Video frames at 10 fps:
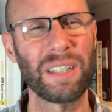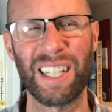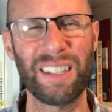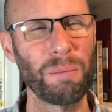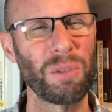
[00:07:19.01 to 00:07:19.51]

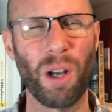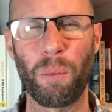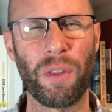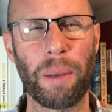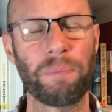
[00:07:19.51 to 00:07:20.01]
get some time
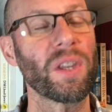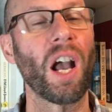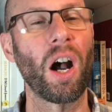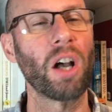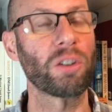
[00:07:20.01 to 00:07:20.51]
with him,
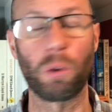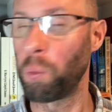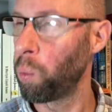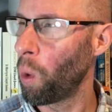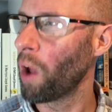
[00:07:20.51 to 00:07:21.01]
ask God,
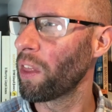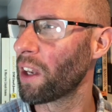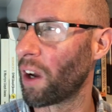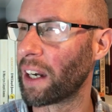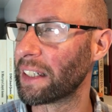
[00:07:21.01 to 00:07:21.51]
what are the
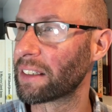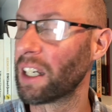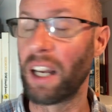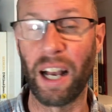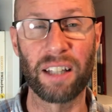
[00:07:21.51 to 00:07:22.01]
lies
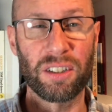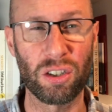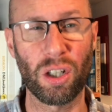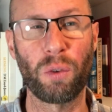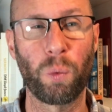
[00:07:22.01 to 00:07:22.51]
and
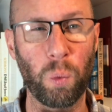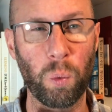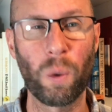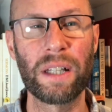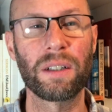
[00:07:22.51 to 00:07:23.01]
stuff
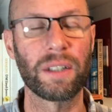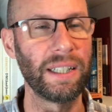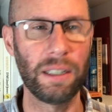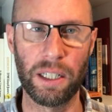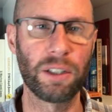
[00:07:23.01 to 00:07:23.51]

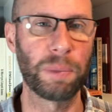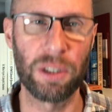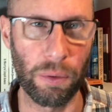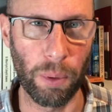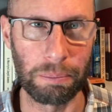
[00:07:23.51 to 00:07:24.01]
he speaks
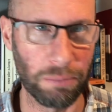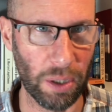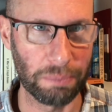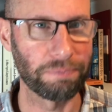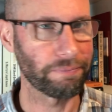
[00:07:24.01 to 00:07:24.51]
to everyone, right?